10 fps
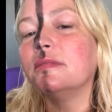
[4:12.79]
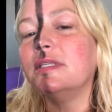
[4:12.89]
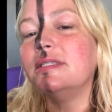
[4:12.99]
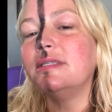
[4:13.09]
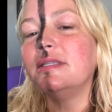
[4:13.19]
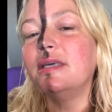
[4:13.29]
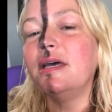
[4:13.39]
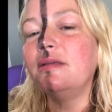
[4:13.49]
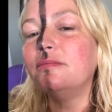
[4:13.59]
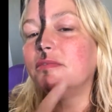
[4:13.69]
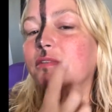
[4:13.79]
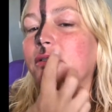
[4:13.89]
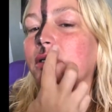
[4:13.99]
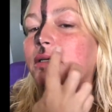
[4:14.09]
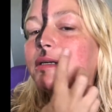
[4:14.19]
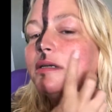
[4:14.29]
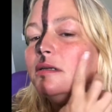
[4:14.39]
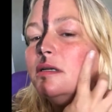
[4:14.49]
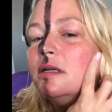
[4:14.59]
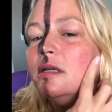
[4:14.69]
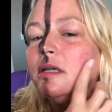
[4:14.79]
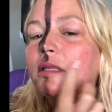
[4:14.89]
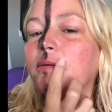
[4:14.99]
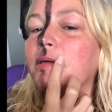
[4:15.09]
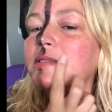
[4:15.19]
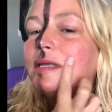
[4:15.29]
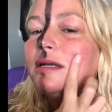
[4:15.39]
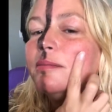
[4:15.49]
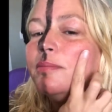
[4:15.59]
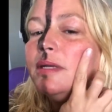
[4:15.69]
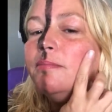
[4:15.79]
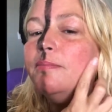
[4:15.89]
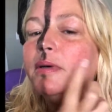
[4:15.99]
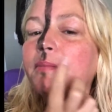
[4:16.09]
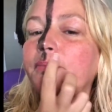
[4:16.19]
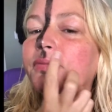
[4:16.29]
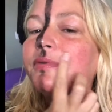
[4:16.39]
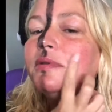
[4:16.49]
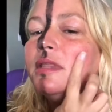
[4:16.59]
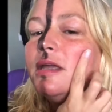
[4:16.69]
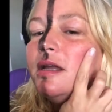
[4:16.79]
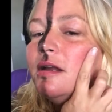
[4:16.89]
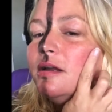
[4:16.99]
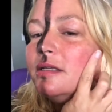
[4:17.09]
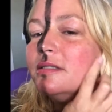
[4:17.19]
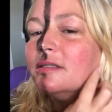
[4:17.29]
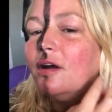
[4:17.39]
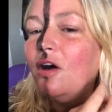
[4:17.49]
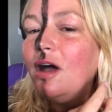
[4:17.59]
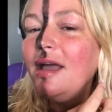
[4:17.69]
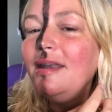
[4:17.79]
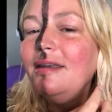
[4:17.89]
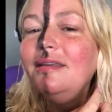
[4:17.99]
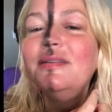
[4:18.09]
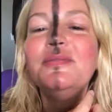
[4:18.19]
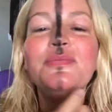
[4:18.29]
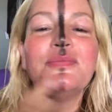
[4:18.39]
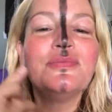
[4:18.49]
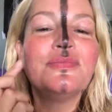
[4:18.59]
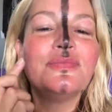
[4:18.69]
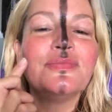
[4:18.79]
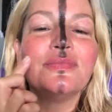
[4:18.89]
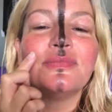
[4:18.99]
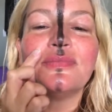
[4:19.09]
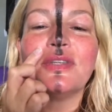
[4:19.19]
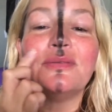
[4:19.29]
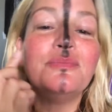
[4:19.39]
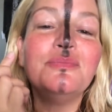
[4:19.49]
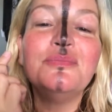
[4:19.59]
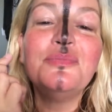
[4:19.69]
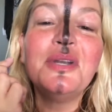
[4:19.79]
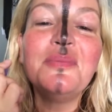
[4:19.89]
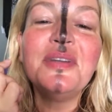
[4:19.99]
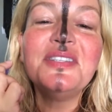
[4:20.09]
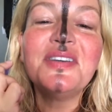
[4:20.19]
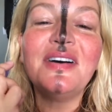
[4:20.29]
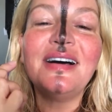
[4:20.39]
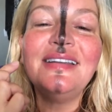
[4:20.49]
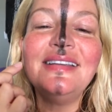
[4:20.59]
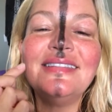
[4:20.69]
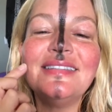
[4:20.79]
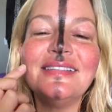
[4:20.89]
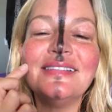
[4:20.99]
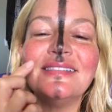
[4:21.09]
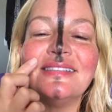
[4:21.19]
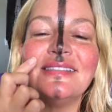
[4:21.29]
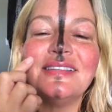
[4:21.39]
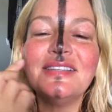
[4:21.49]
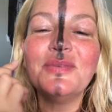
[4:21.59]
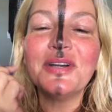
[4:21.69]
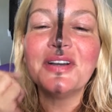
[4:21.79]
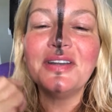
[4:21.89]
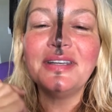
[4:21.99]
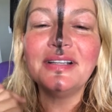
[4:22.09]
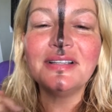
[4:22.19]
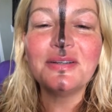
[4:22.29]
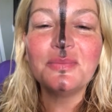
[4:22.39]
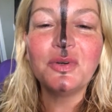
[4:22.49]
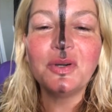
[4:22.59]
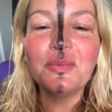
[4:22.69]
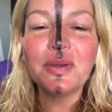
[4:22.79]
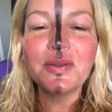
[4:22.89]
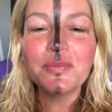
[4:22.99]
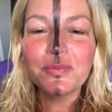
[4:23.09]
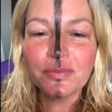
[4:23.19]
You see that over here? There was like a big bump through there. It's gone. They're pretty much gone. I still could work on it a little more, but